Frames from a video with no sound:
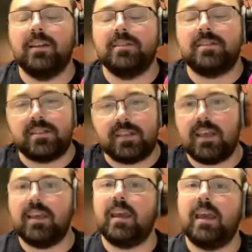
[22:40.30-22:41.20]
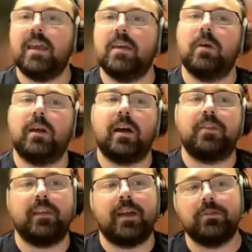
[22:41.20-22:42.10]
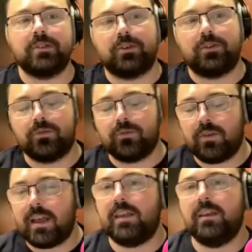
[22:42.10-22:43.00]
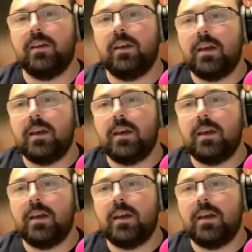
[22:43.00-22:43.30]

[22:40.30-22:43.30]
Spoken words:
and seeing him. And I think that was a great